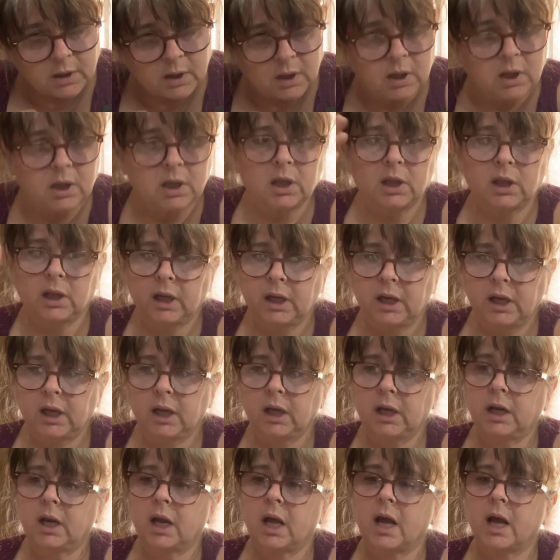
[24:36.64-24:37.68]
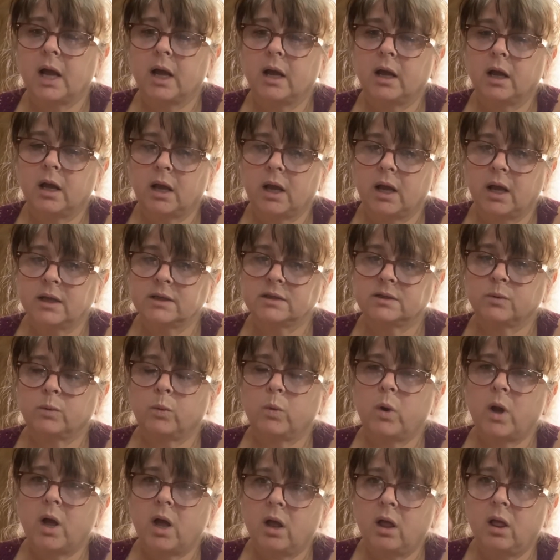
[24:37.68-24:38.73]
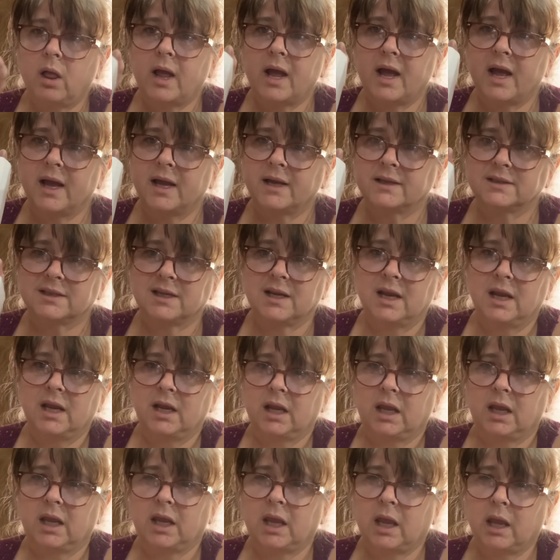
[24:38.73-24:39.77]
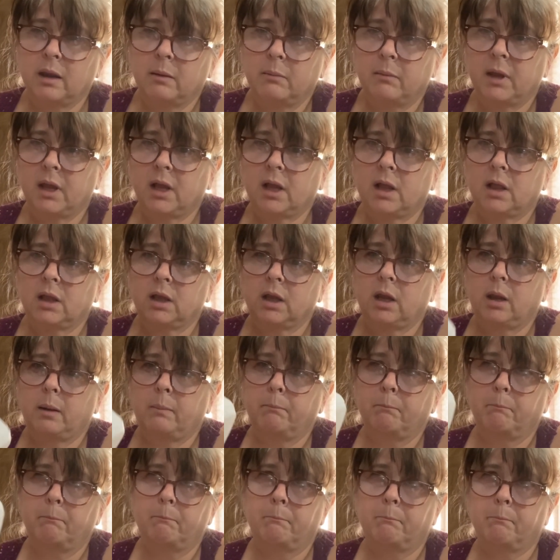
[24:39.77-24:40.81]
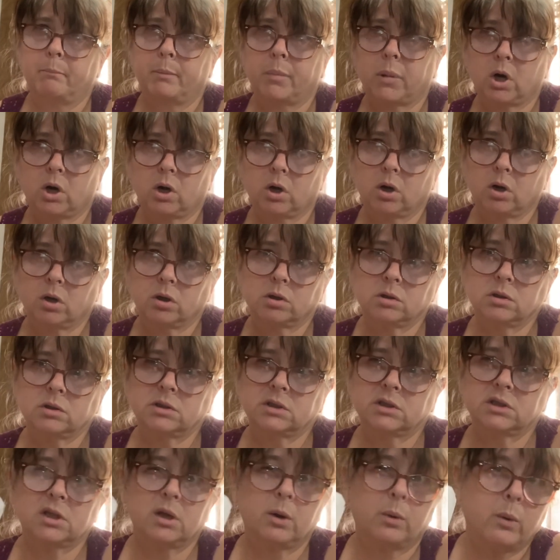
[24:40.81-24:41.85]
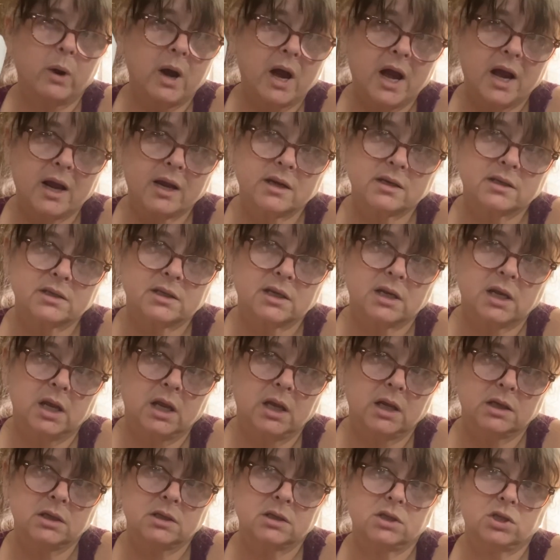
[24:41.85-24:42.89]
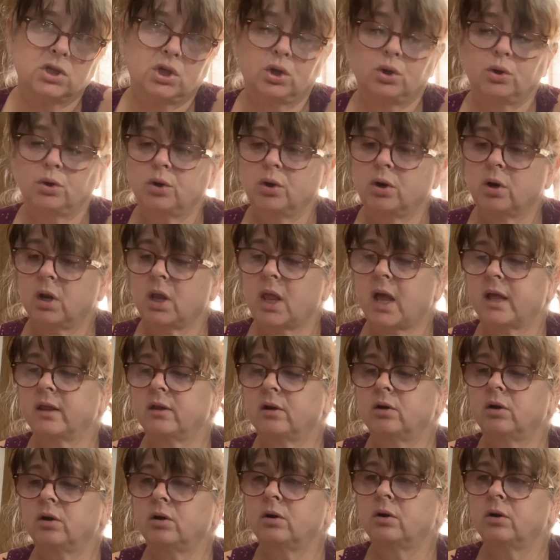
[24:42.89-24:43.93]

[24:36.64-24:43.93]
clean, as well as it chemically burns the wax into your leather.